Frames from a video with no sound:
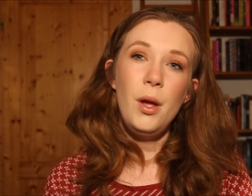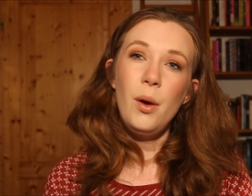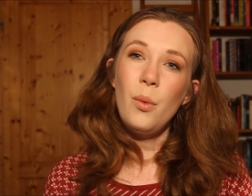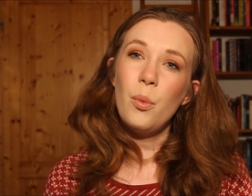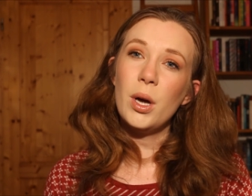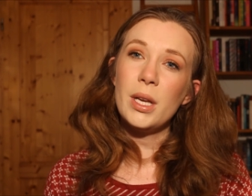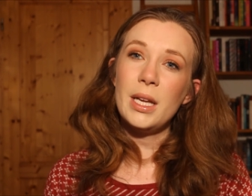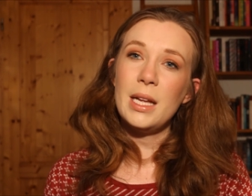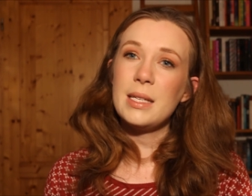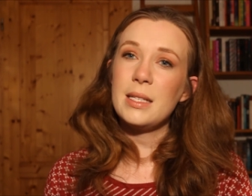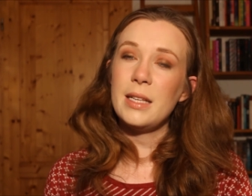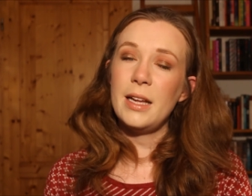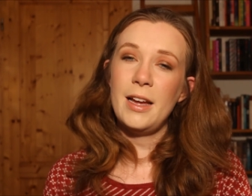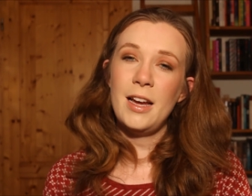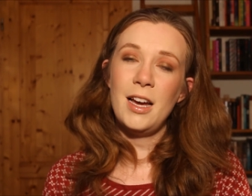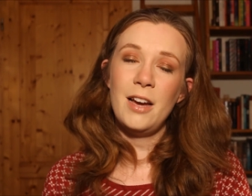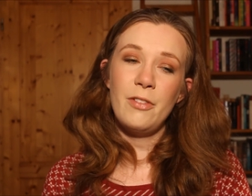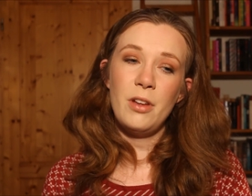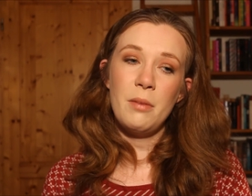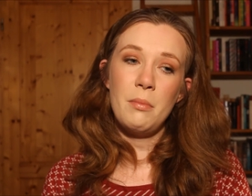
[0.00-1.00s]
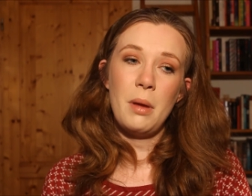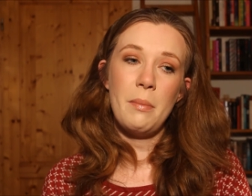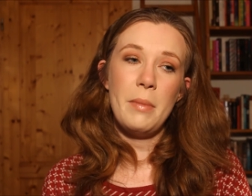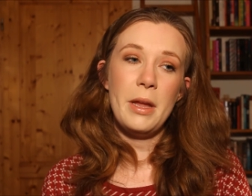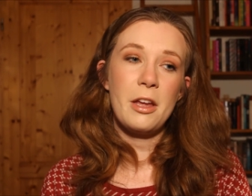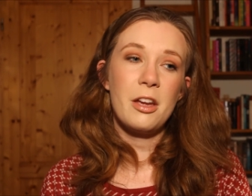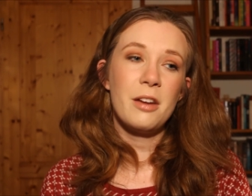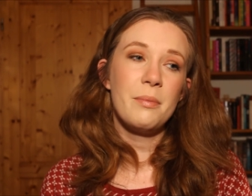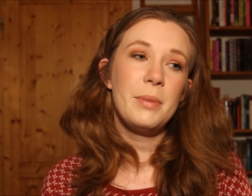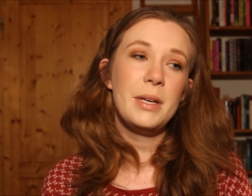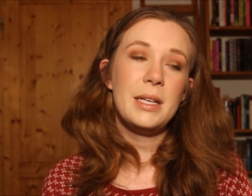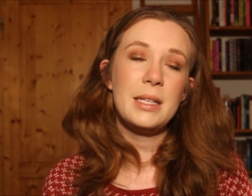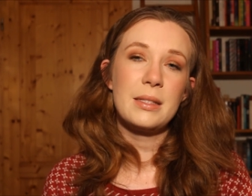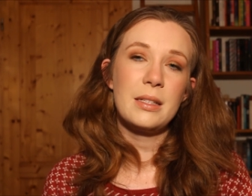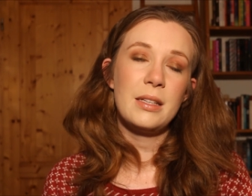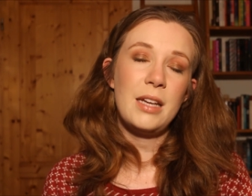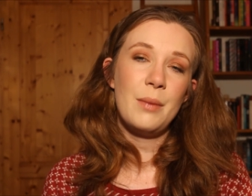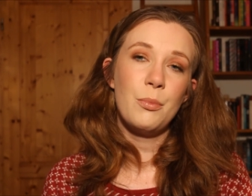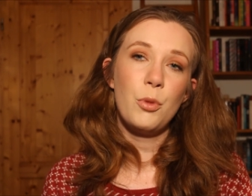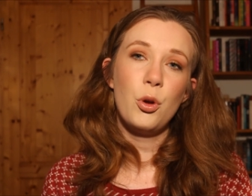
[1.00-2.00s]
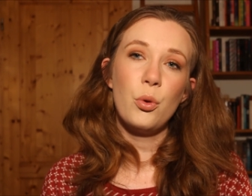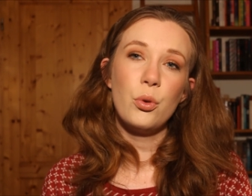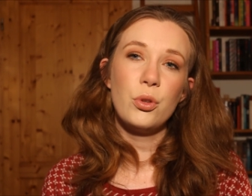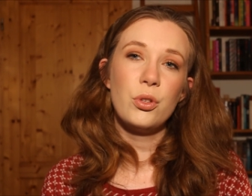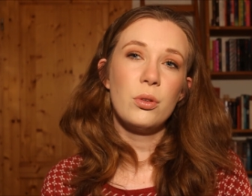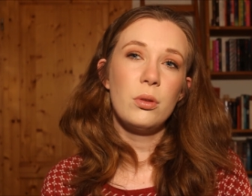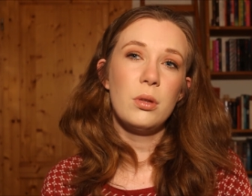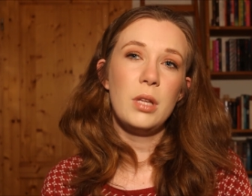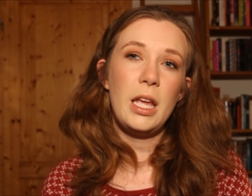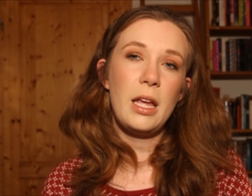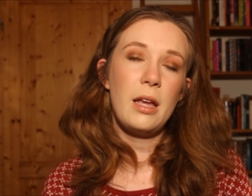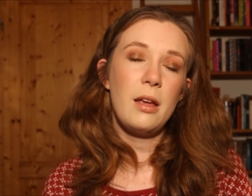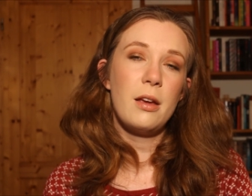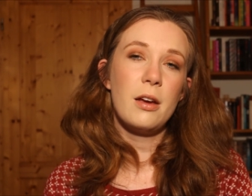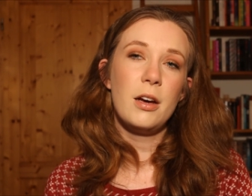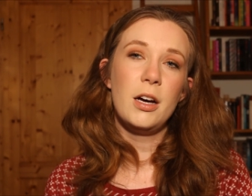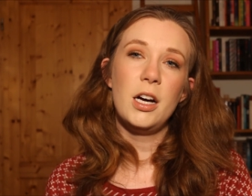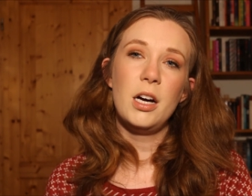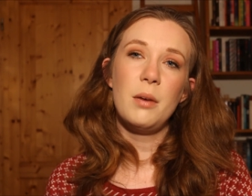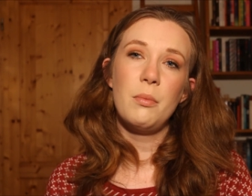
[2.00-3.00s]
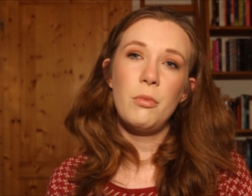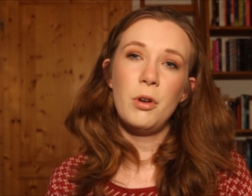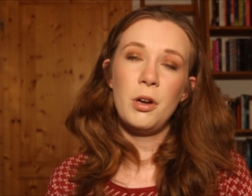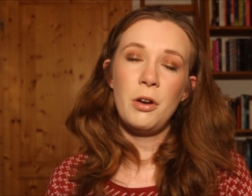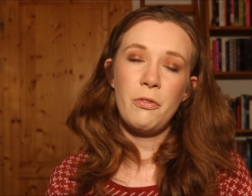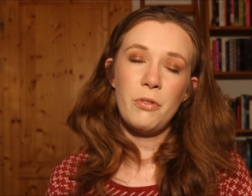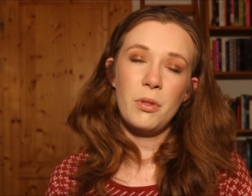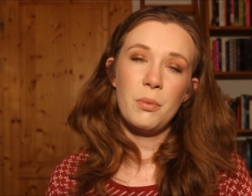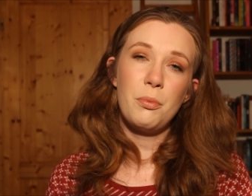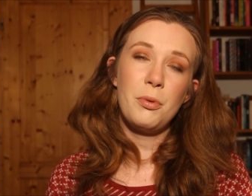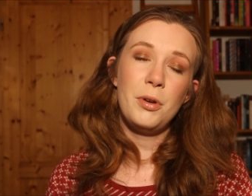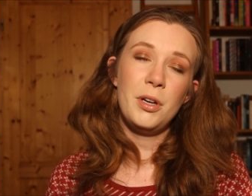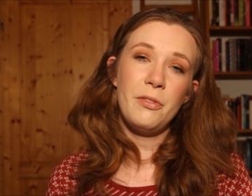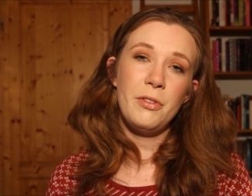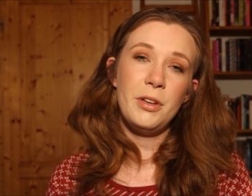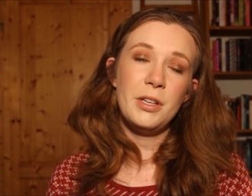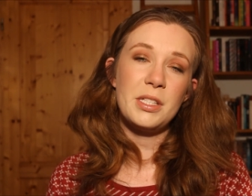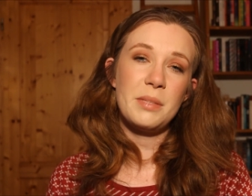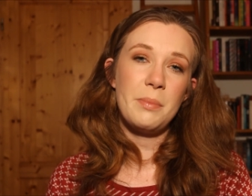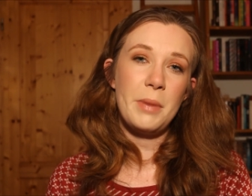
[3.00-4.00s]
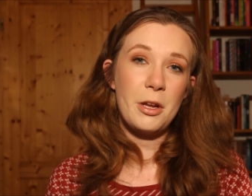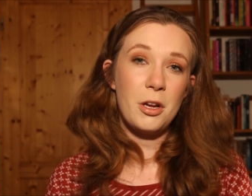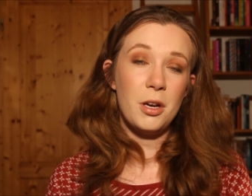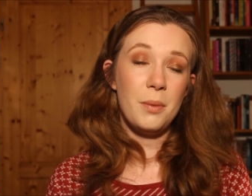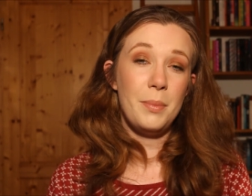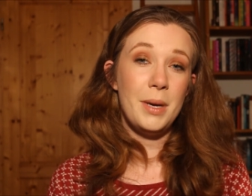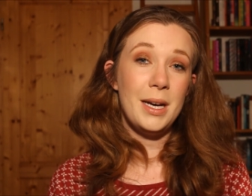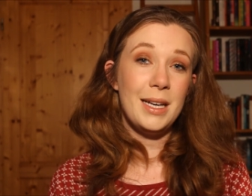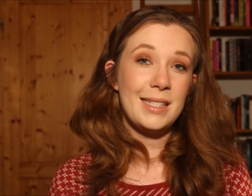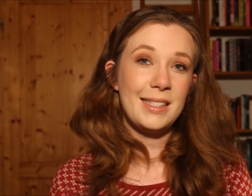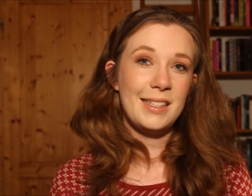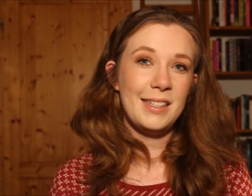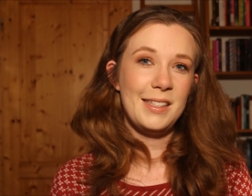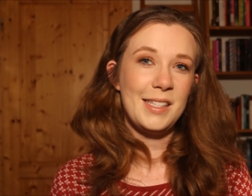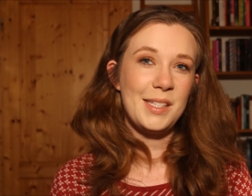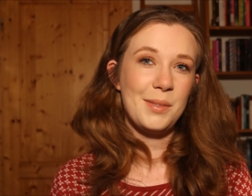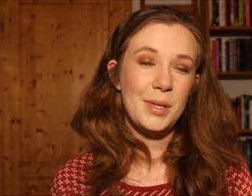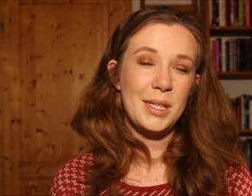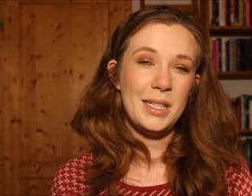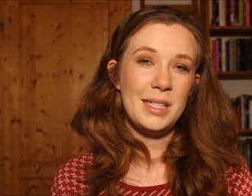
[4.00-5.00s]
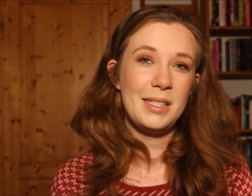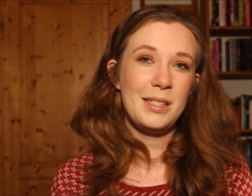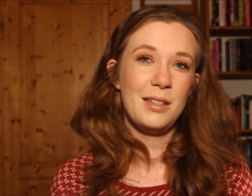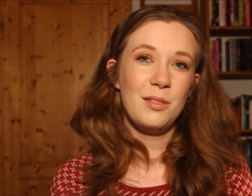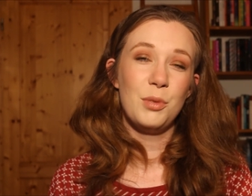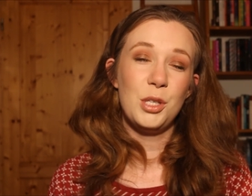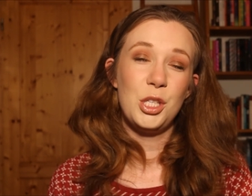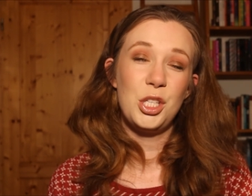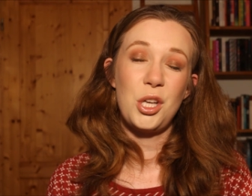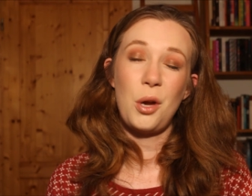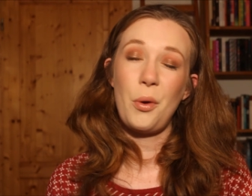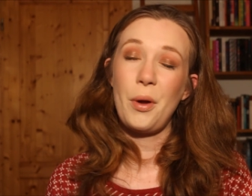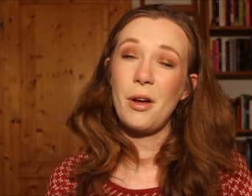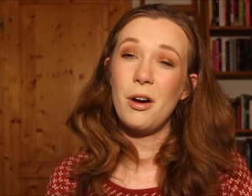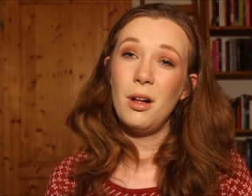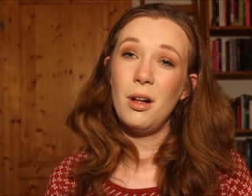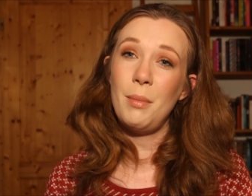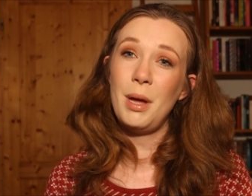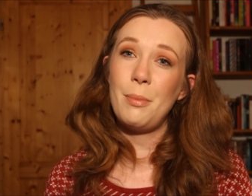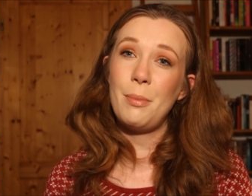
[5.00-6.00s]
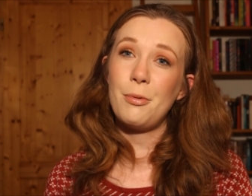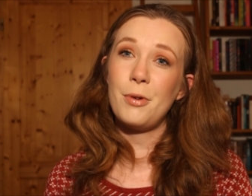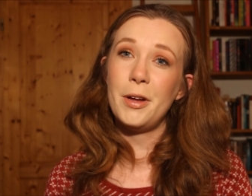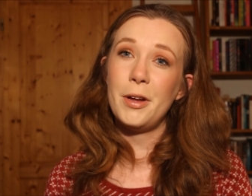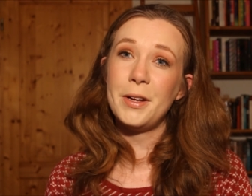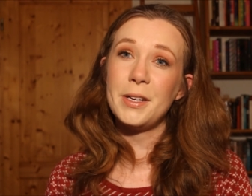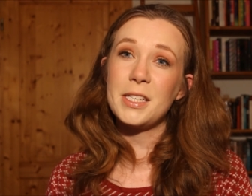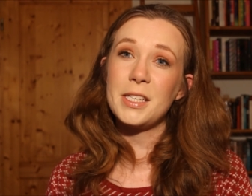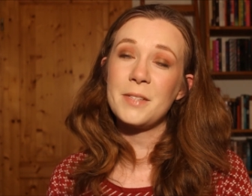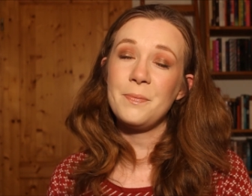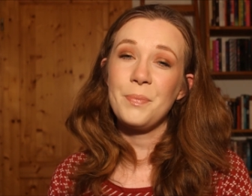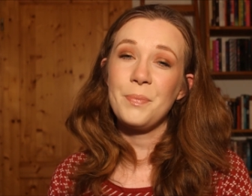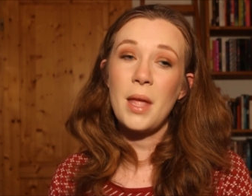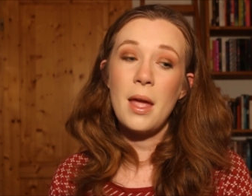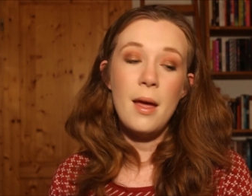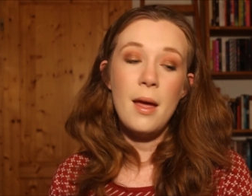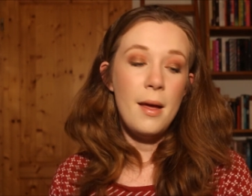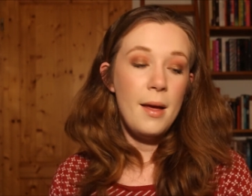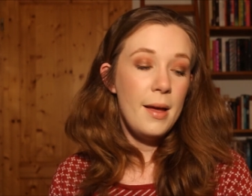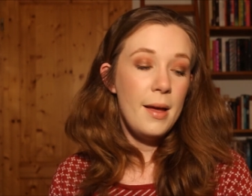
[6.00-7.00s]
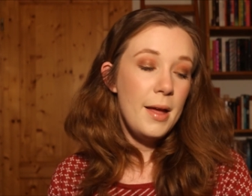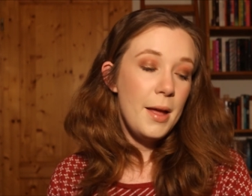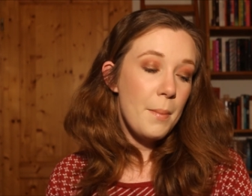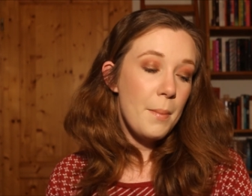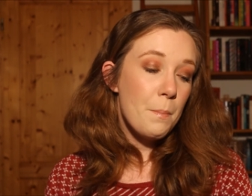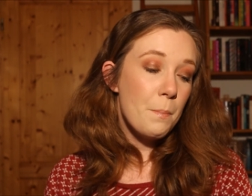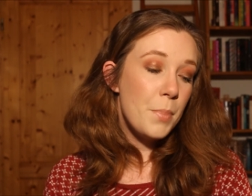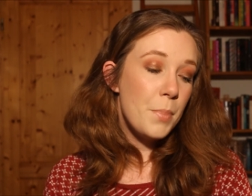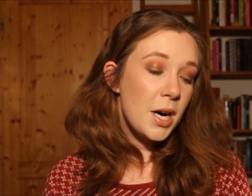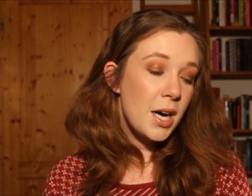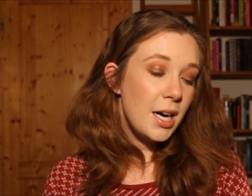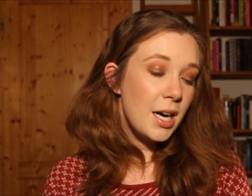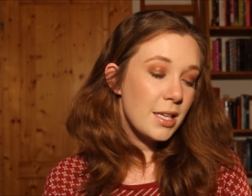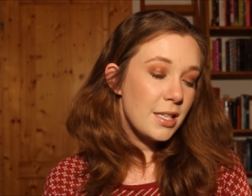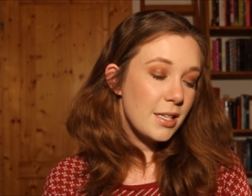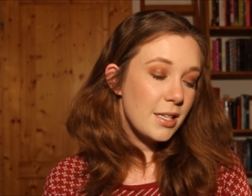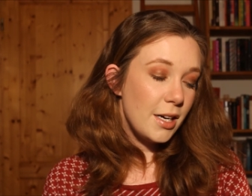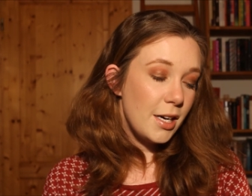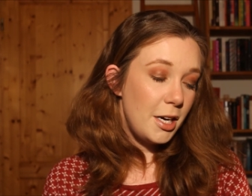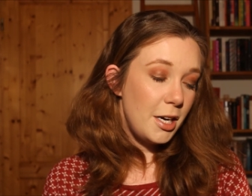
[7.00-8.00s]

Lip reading: what else I have in my makeup basket, I'm going to link one of the previous makeup baskets when I still was showing all my products. But